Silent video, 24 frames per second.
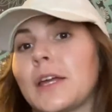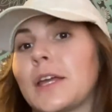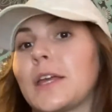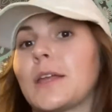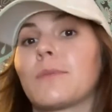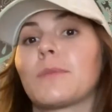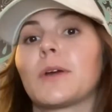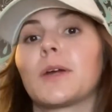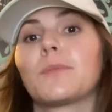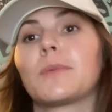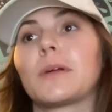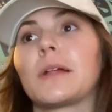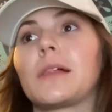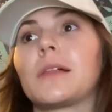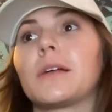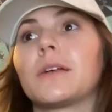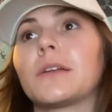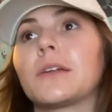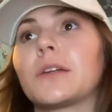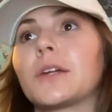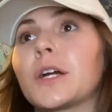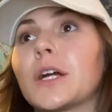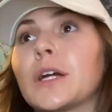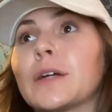You might be a
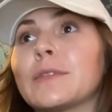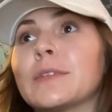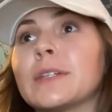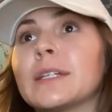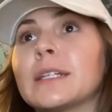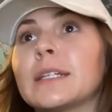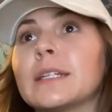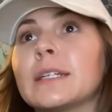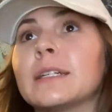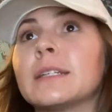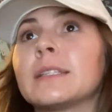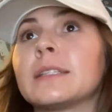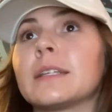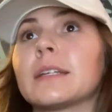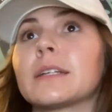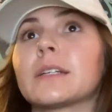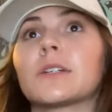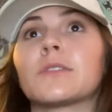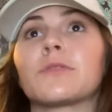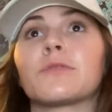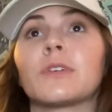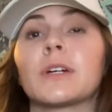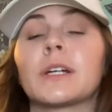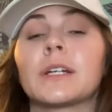little nervous, a
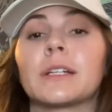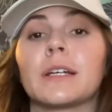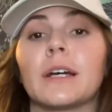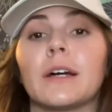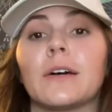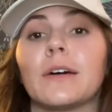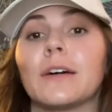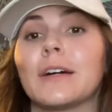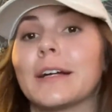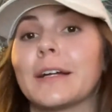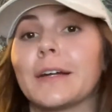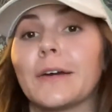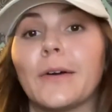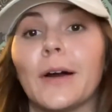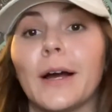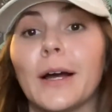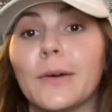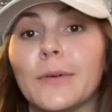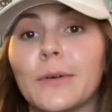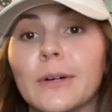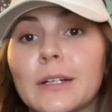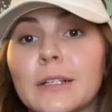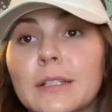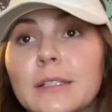little freaked out. I know
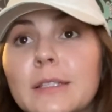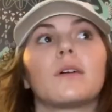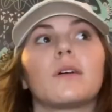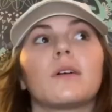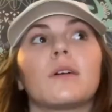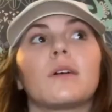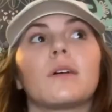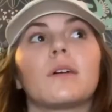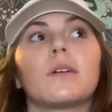I was.